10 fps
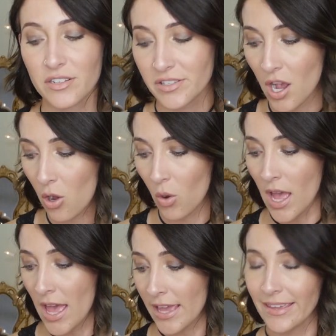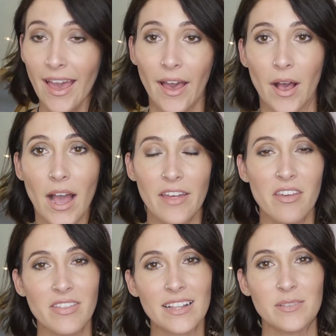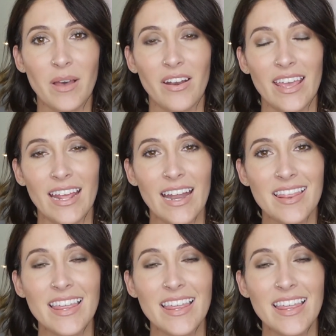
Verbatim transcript: So yeah, I think that's about it.